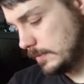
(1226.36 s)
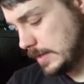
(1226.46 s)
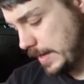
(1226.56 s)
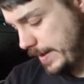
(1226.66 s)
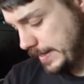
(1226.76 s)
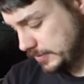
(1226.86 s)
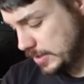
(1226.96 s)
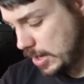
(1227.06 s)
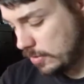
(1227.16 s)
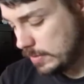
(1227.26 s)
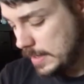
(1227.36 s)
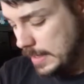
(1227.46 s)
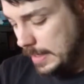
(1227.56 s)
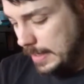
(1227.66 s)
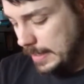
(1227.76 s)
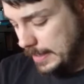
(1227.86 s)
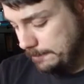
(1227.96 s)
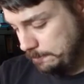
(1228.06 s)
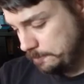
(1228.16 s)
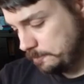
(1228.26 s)
Alright, so
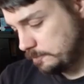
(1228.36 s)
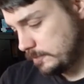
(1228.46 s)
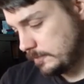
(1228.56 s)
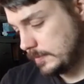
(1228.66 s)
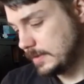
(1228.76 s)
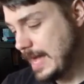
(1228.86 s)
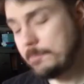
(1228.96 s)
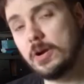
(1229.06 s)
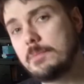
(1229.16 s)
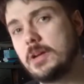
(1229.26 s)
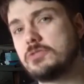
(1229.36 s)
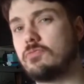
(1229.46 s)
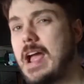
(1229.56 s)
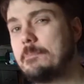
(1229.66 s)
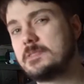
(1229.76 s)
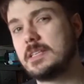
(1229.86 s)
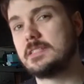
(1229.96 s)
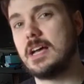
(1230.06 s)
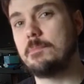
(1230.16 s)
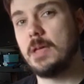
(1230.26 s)
that pretty much wraps
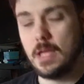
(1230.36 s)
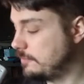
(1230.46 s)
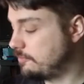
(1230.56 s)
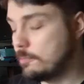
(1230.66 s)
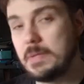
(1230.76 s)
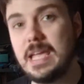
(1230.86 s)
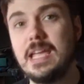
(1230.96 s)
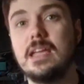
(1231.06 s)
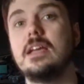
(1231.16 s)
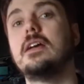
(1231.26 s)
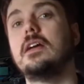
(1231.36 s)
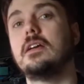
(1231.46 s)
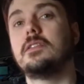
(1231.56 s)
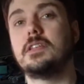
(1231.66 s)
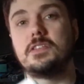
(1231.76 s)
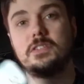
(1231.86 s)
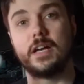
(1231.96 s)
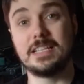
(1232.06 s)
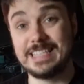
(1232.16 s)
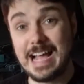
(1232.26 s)
this up. For me, this has
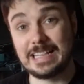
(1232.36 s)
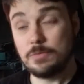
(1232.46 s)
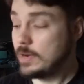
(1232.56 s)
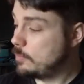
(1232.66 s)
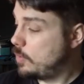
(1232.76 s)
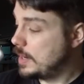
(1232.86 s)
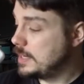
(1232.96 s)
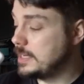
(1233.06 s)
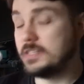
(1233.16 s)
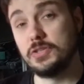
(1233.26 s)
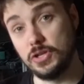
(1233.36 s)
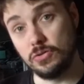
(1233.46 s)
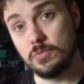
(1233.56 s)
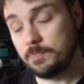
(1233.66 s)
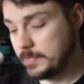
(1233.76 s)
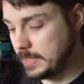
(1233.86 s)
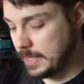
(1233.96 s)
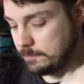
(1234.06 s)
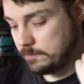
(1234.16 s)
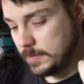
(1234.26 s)
done exactly what I wanted it to do.
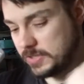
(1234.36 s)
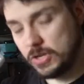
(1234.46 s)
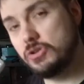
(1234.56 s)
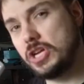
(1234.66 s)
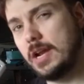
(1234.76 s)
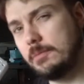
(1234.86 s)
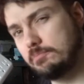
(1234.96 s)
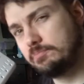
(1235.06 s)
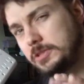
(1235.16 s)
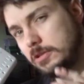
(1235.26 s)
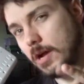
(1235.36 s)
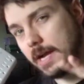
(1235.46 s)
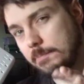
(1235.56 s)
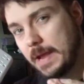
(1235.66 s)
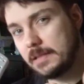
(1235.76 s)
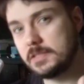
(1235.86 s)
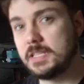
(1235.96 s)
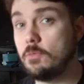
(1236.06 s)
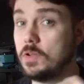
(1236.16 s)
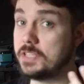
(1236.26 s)
It associated kind of
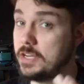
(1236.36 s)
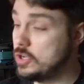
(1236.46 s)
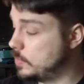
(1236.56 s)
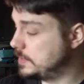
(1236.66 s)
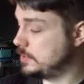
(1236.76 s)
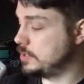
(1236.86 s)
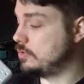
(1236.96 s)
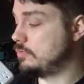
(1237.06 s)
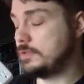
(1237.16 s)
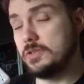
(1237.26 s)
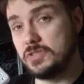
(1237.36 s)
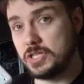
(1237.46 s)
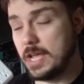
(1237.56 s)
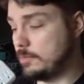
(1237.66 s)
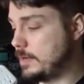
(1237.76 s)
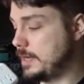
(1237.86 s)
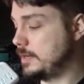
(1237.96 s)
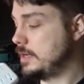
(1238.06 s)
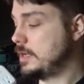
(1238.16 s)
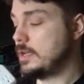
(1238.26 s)
painlessly once I knew what to do. Use the channel button.